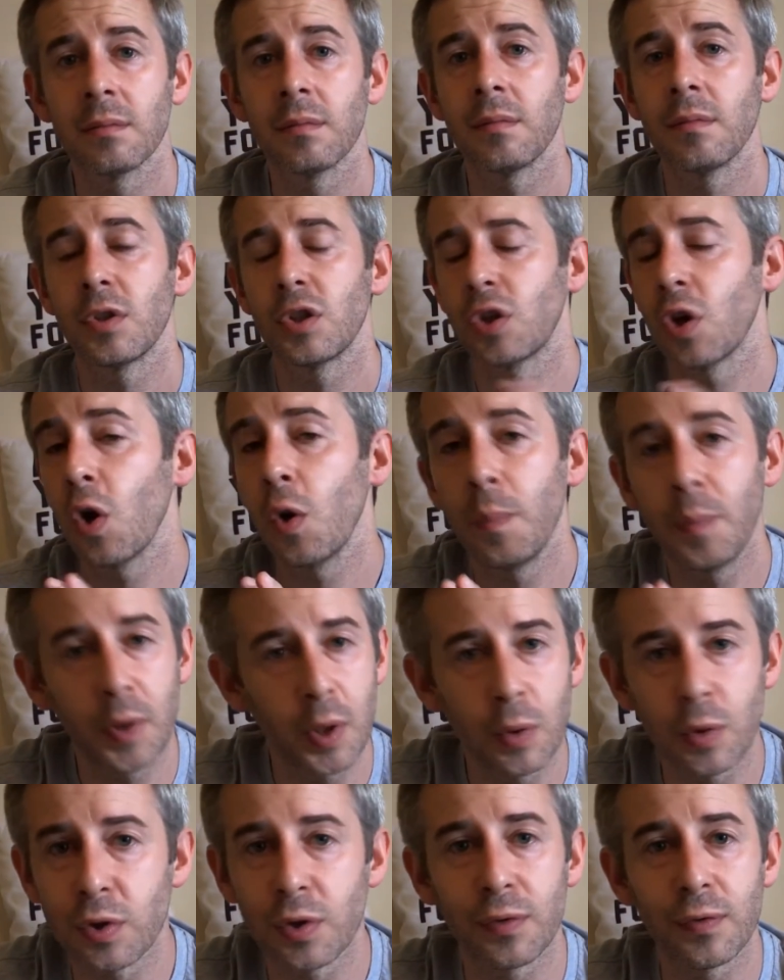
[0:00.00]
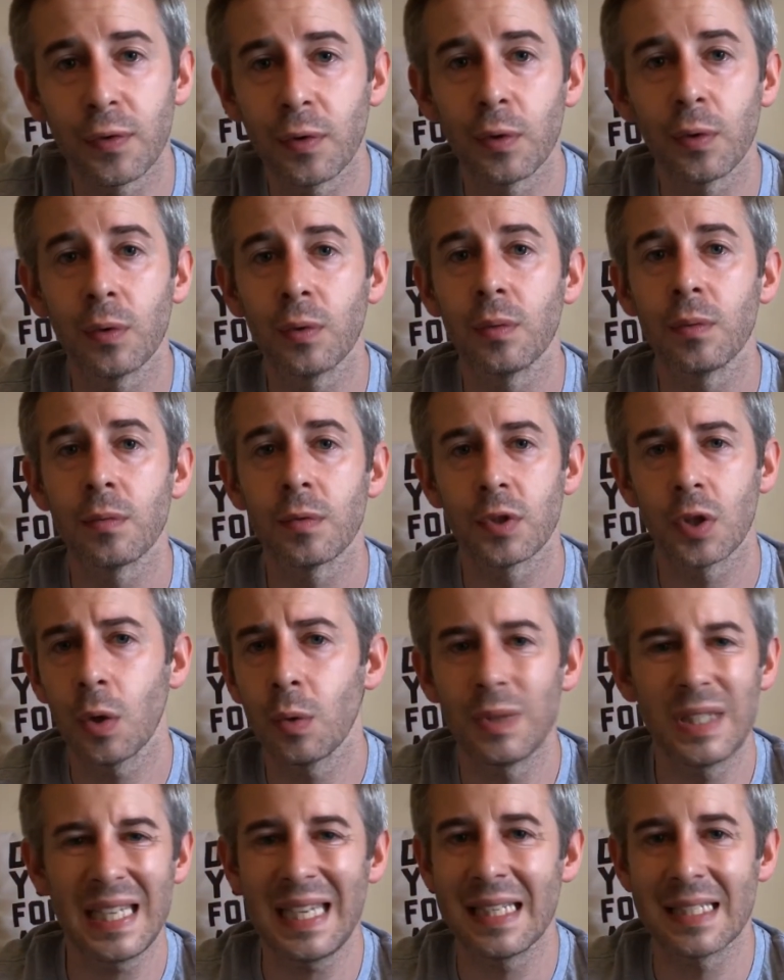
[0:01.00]
so beautiful, so
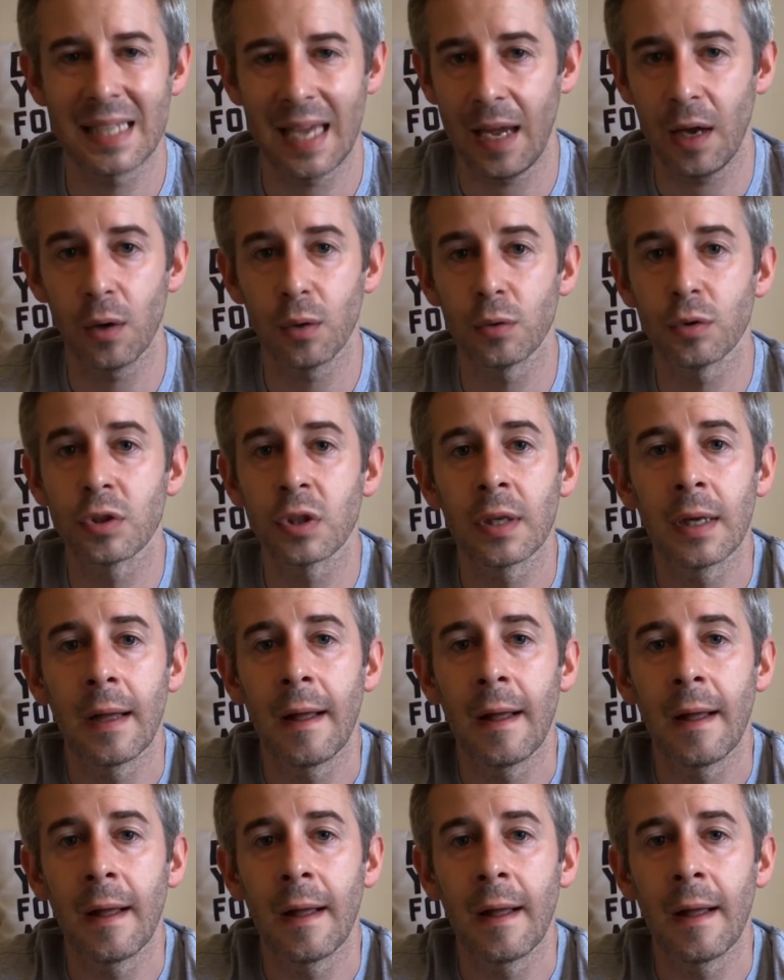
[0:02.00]
detailed.